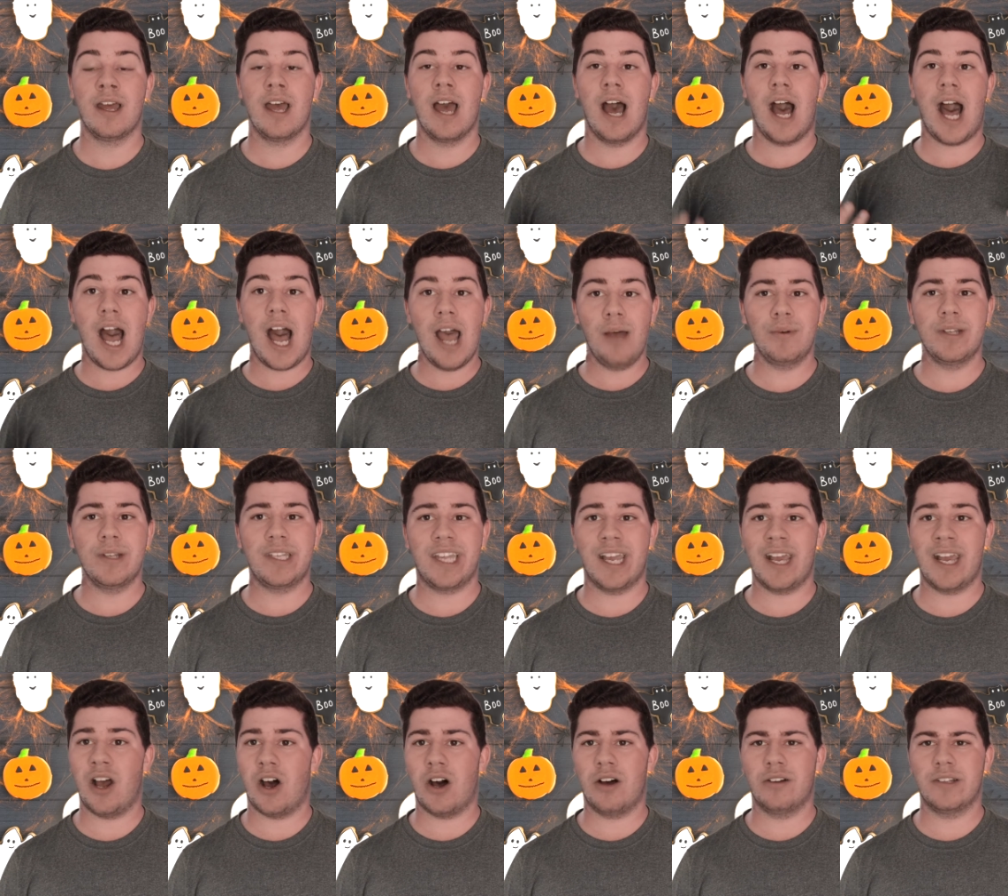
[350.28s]
I would
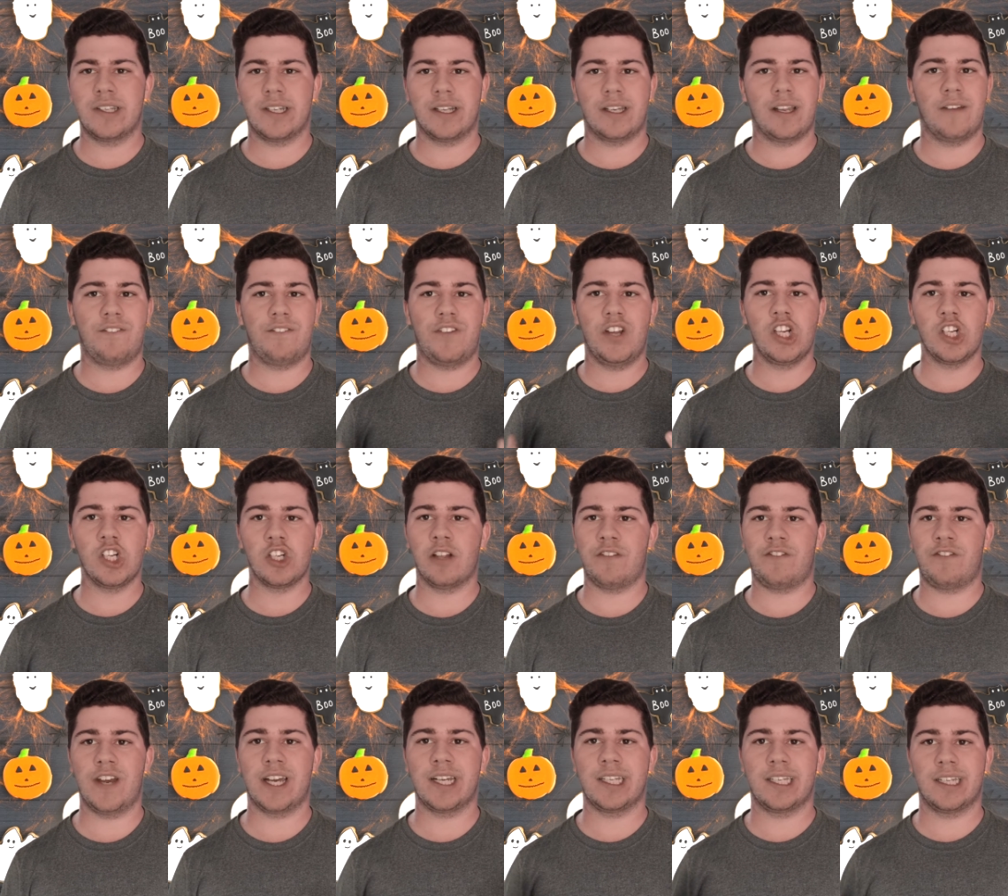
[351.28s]
say also the visual
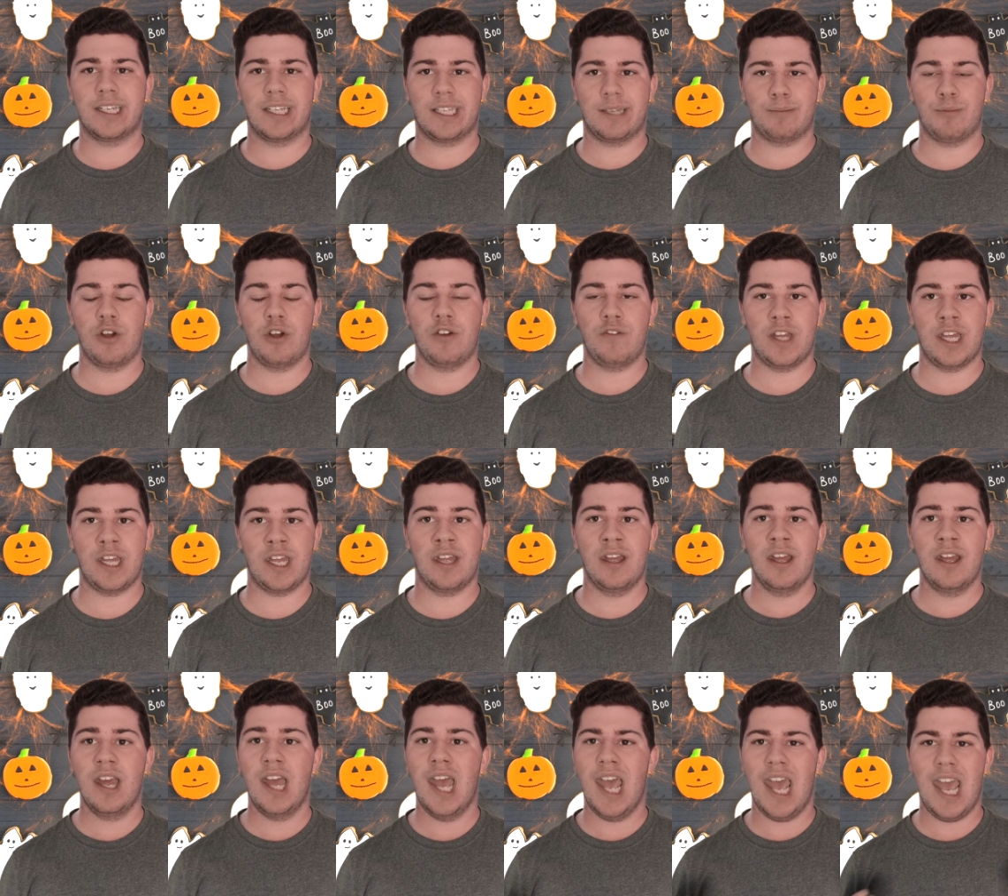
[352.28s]
effects of this movie,
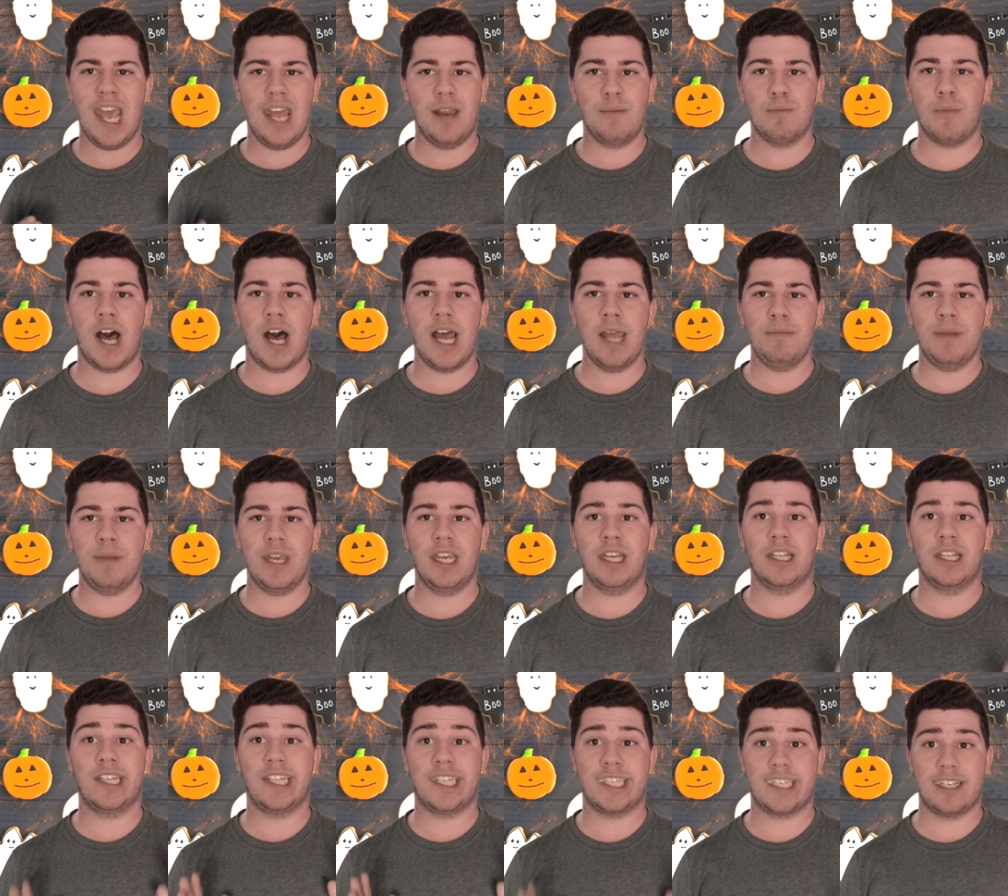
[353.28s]
in my
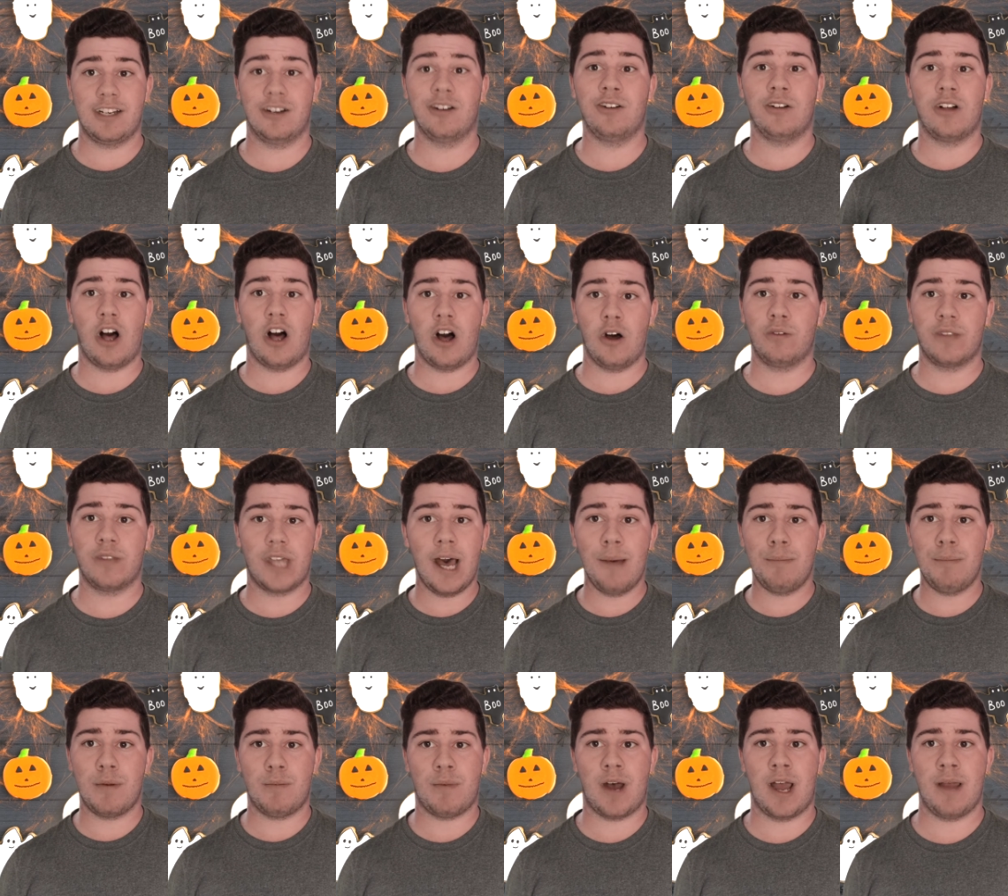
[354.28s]
opinion, still hold
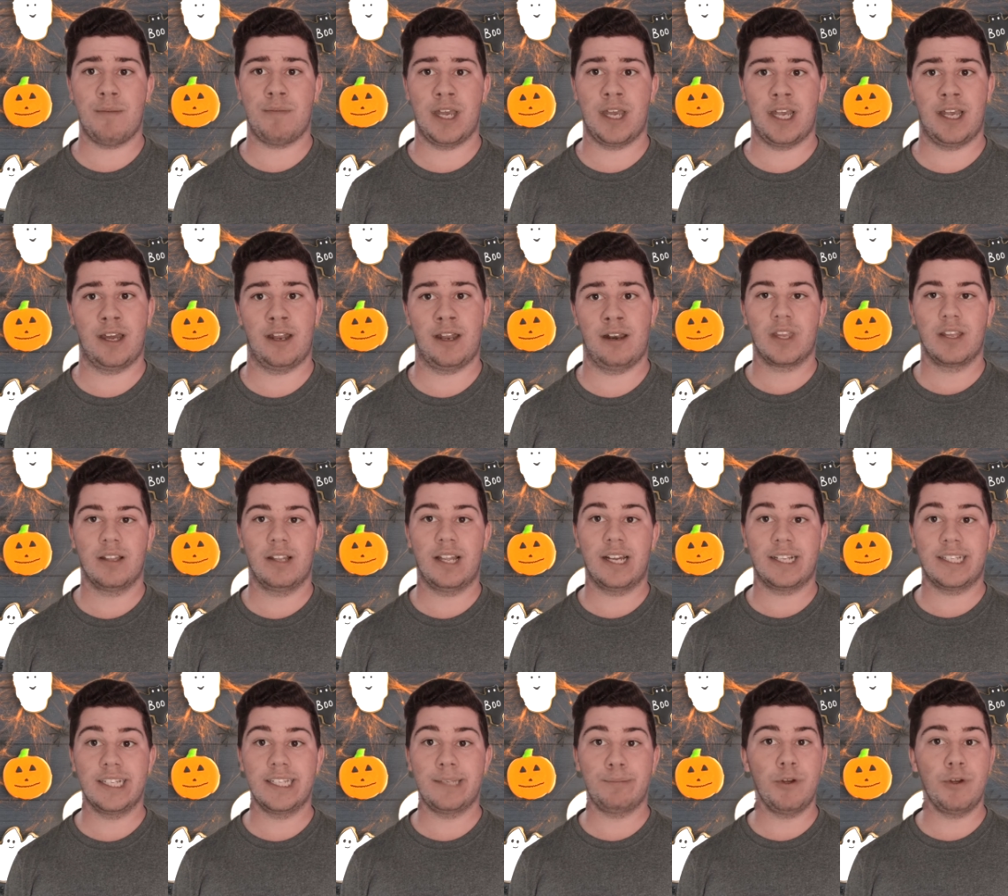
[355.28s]
up, in my opinion.
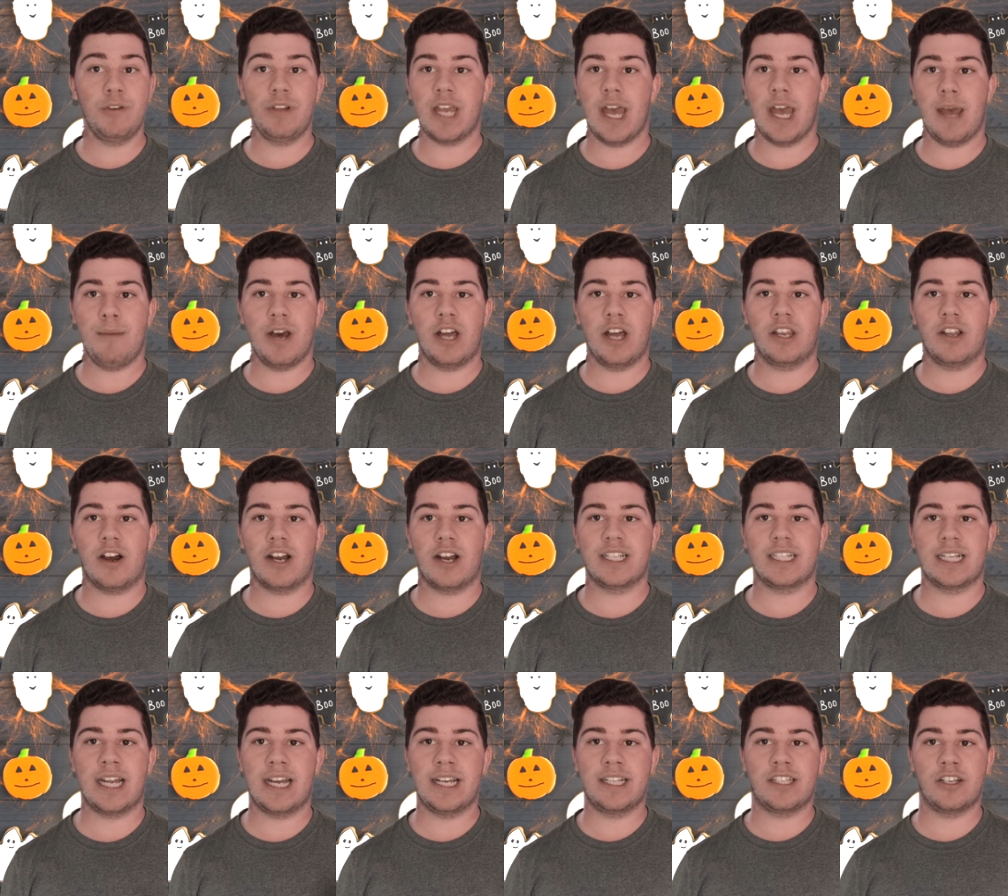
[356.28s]
Like, this movie came out in
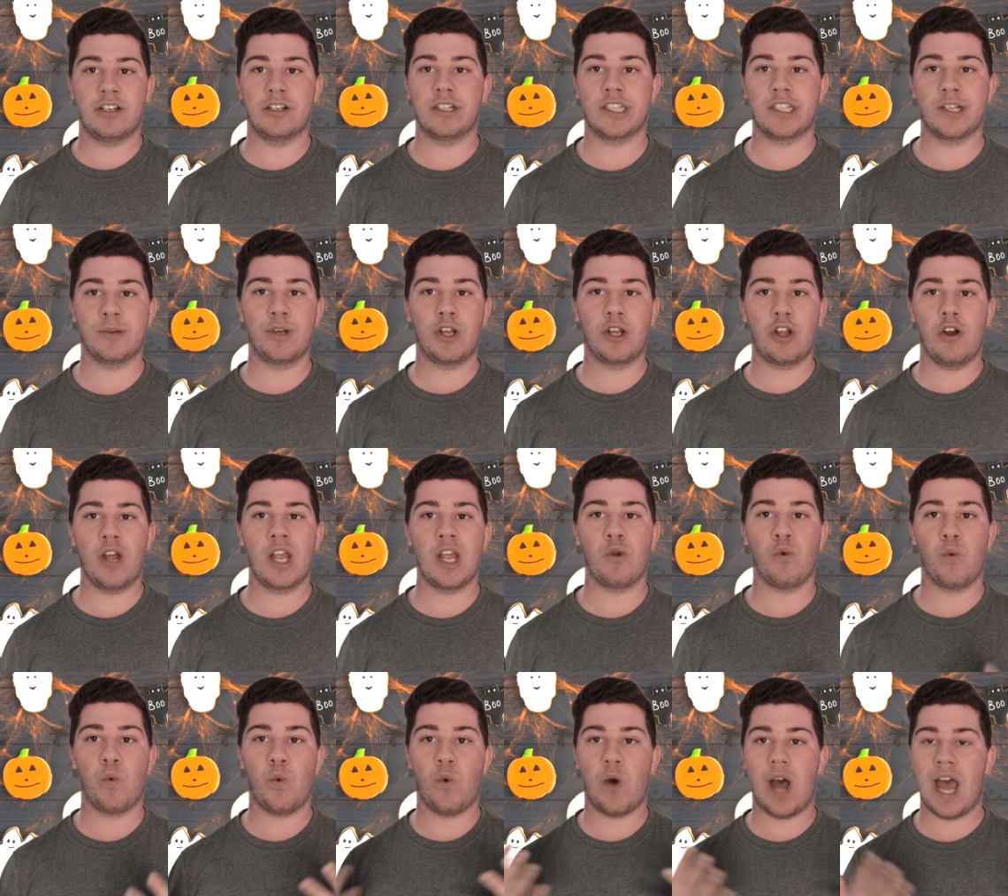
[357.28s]
1982, so we're going
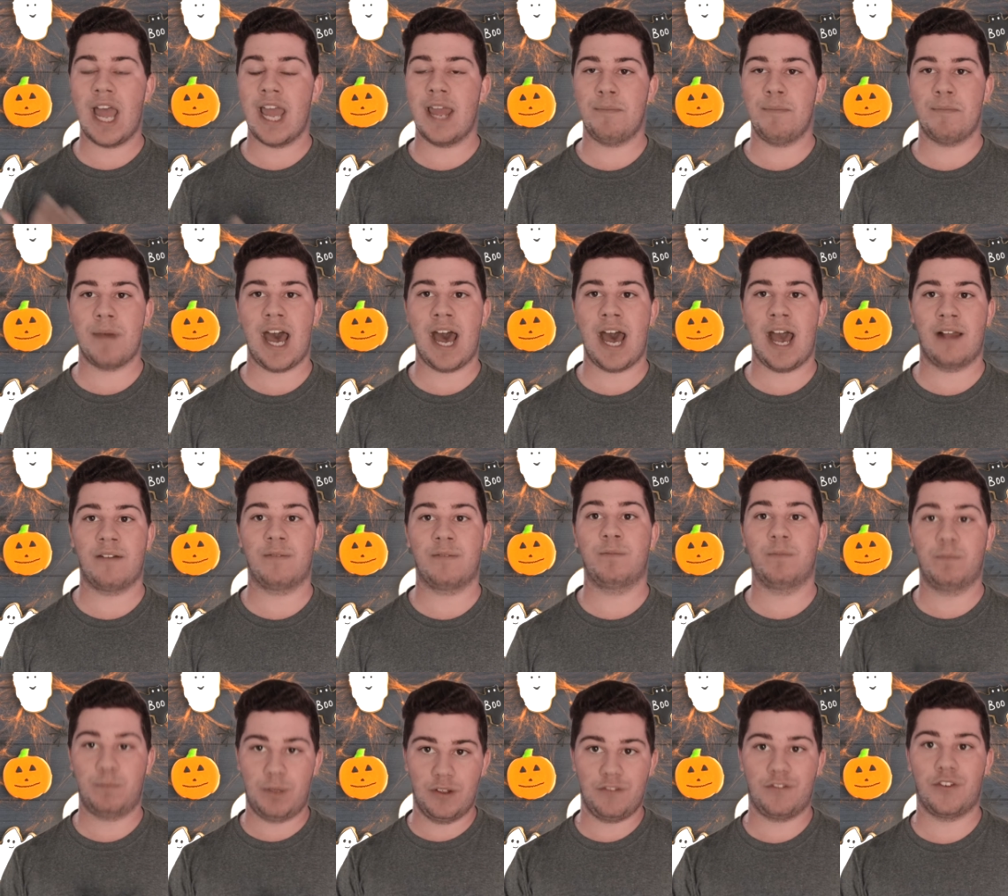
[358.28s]
way back
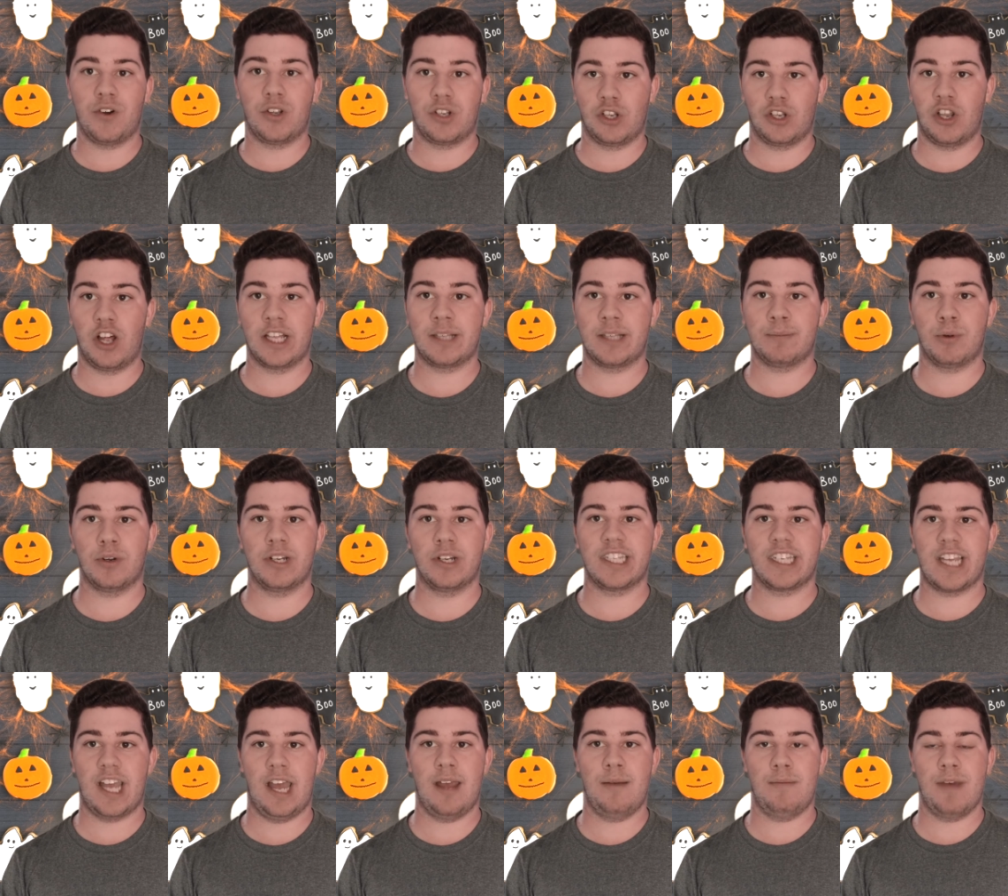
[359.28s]
before The Lost Boys
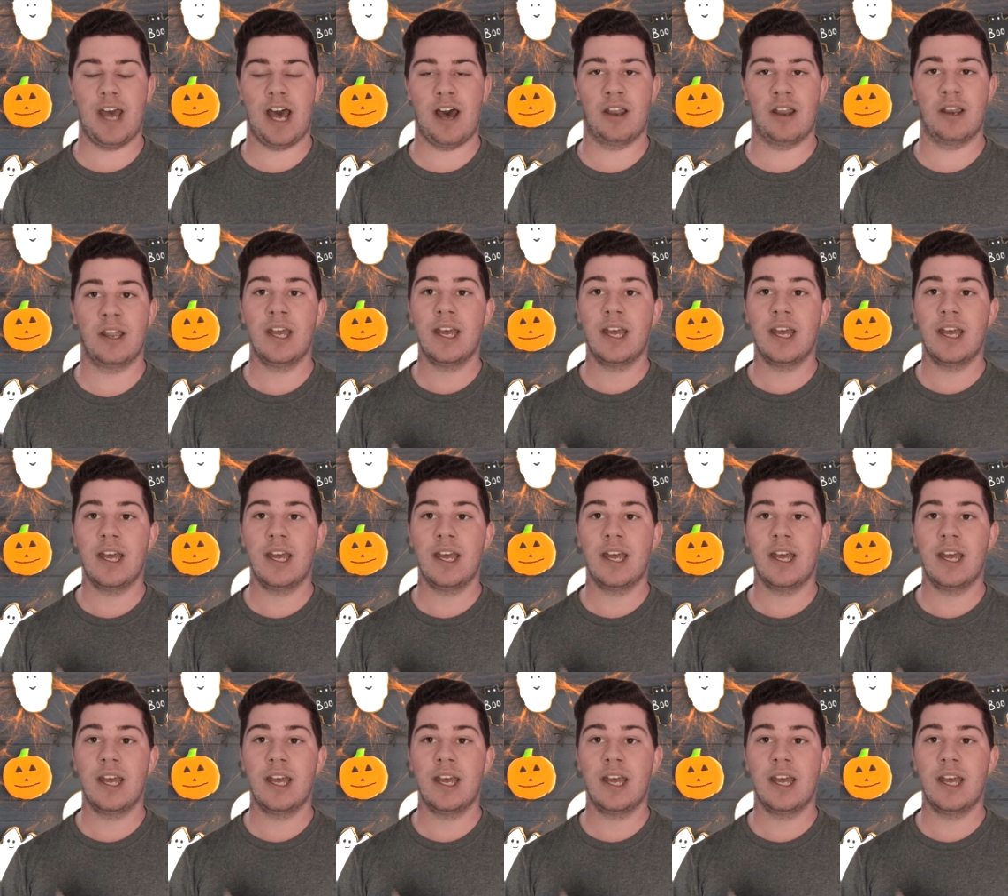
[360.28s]
came out.